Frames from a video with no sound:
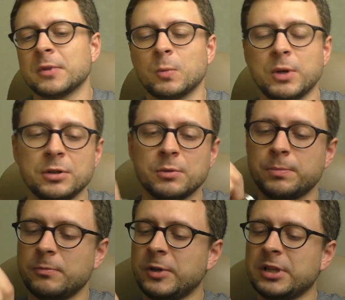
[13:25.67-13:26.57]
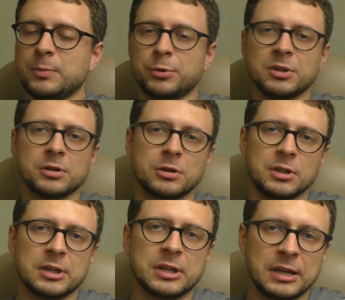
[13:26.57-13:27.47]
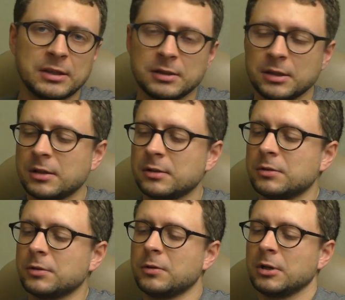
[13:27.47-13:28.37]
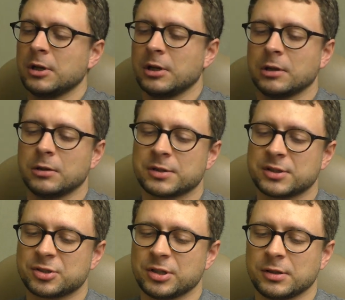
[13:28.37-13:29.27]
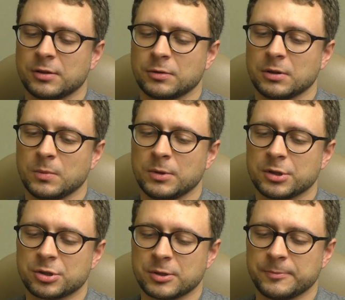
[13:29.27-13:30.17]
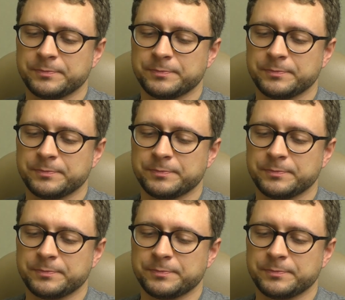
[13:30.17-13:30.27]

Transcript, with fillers: When you when I put it on the hand and, you know, look straight to the watch,